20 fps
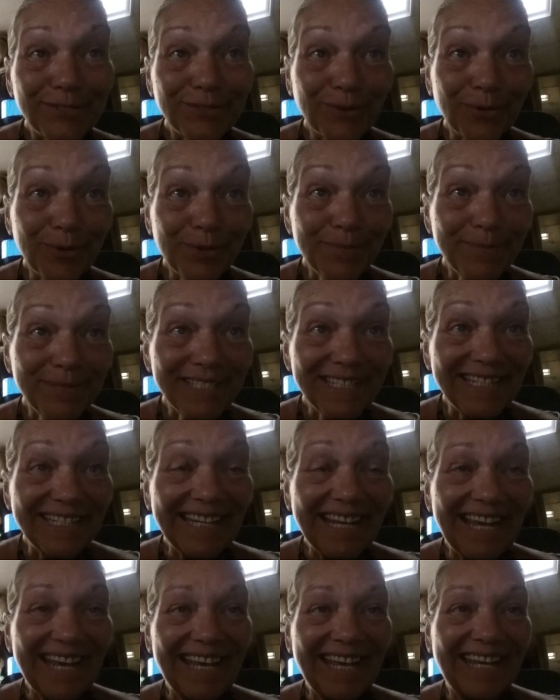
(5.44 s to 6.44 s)
storms
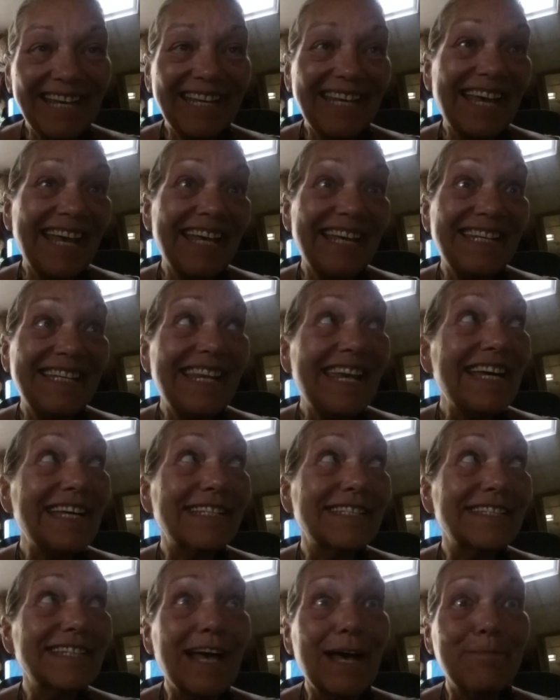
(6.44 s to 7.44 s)
today, and
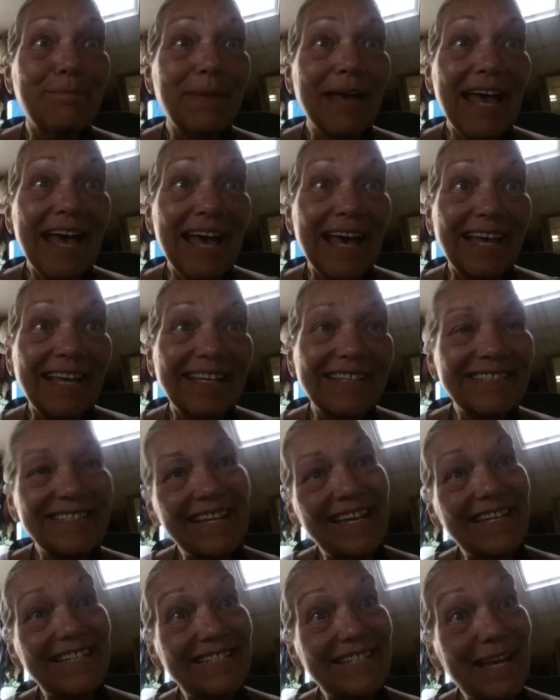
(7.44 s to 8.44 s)
yes, I'm back.
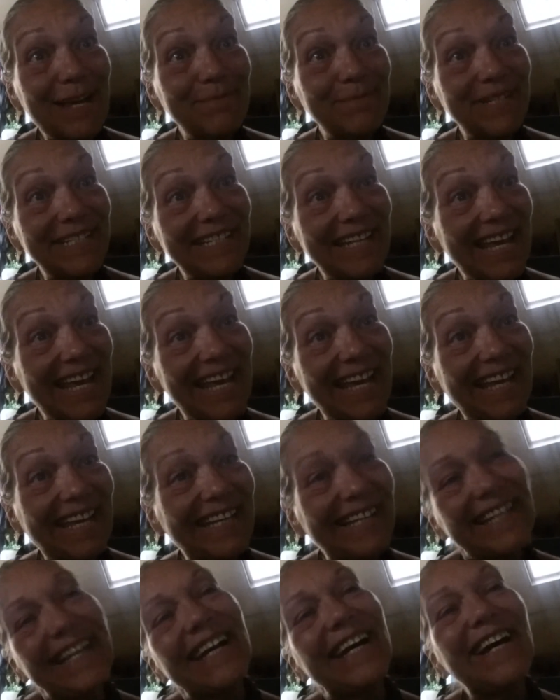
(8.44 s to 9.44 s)
Second time
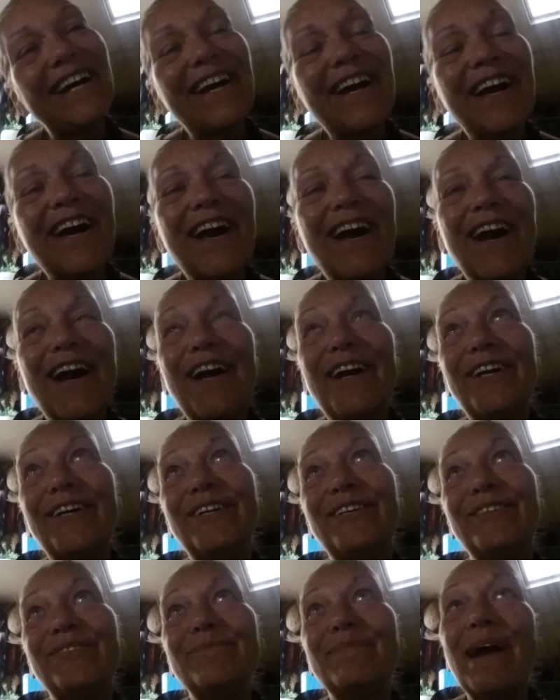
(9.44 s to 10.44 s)
today.
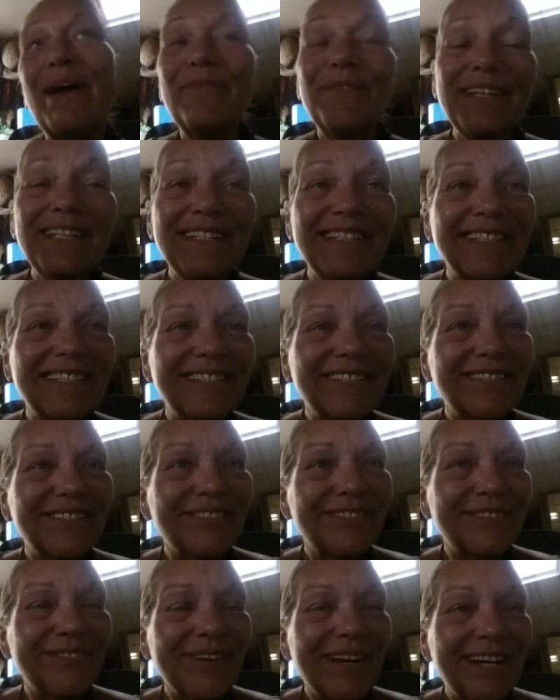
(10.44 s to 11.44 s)
Um, I wanted
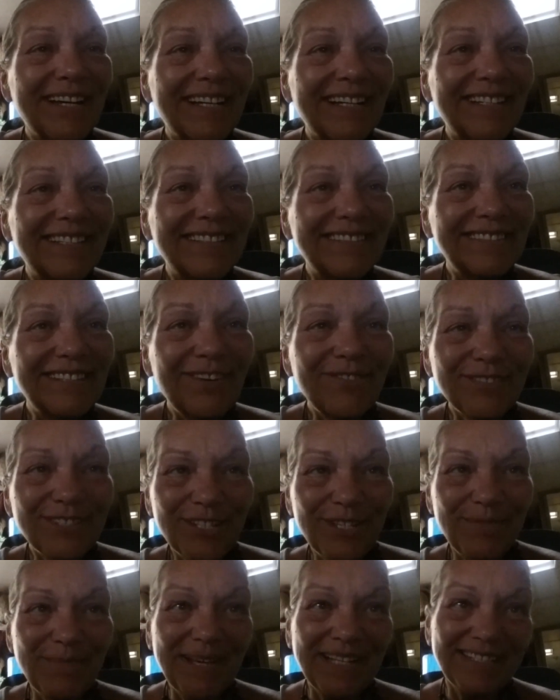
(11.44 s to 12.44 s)
to uh, talk
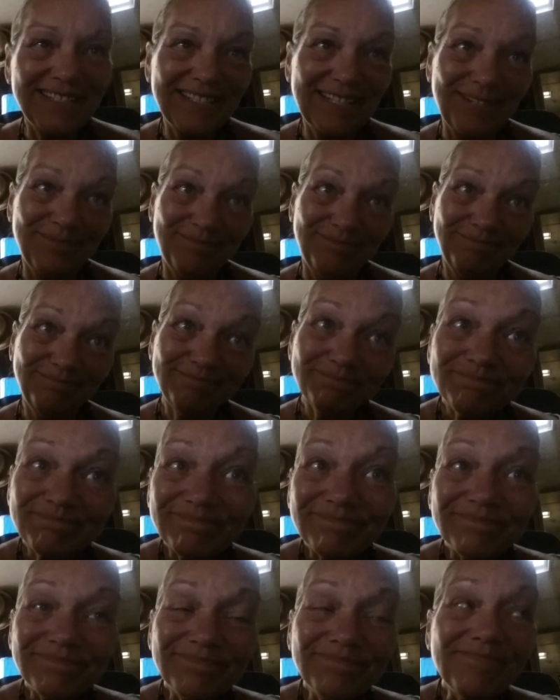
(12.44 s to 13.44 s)
to you about something.
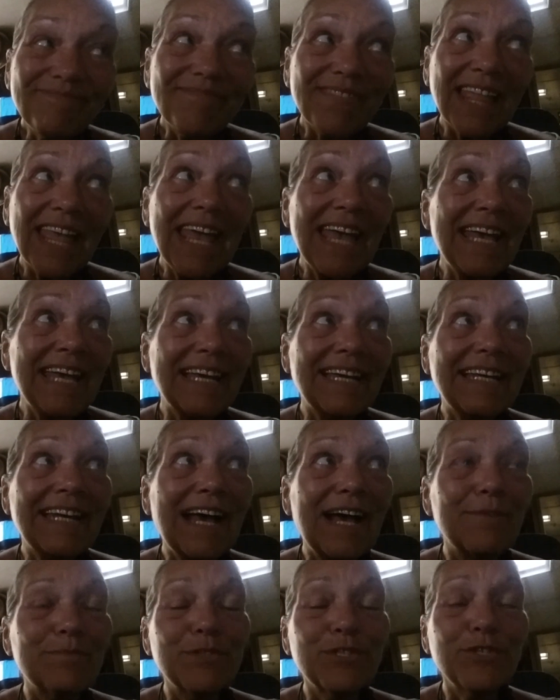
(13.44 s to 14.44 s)
And
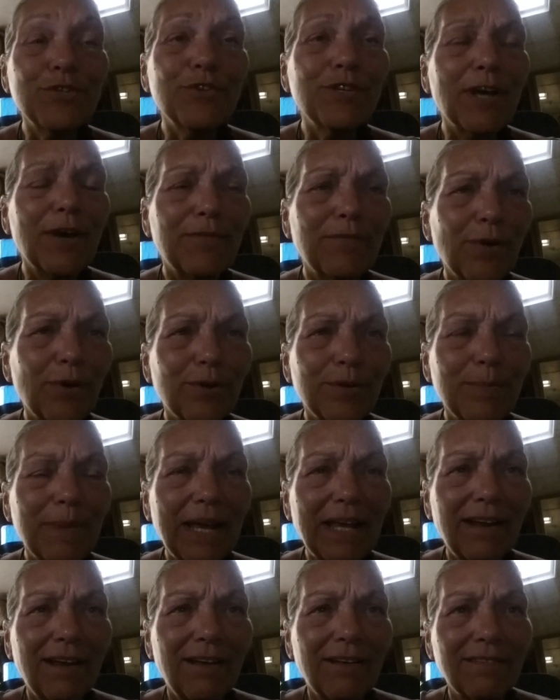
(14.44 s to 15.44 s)
I'm sure y'all have heard
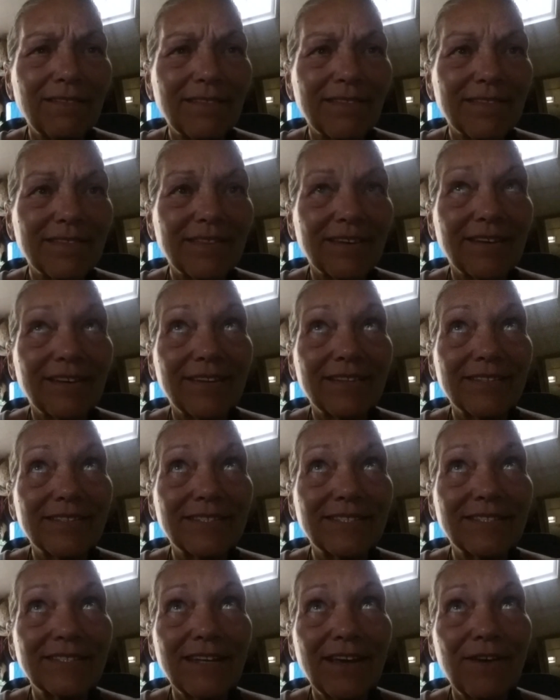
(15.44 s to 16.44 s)
about all of the
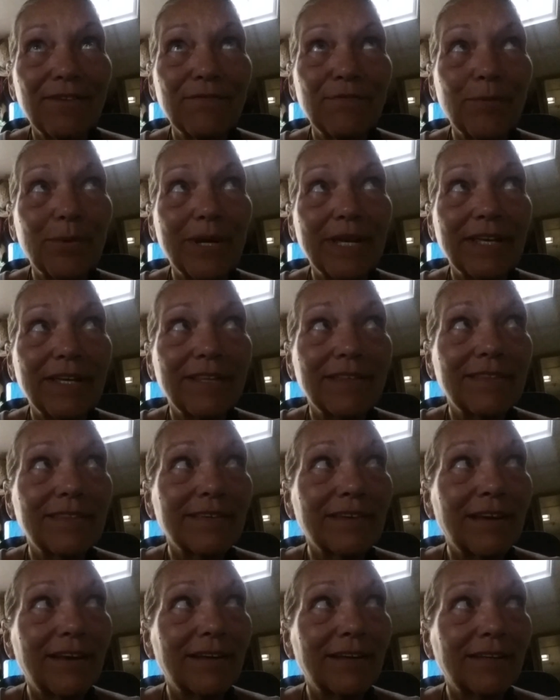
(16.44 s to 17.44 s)
stuff with
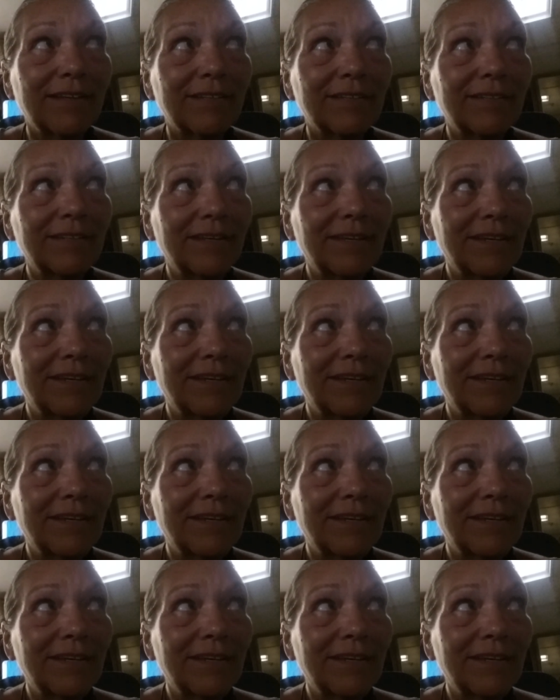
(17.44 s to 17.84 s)
uh,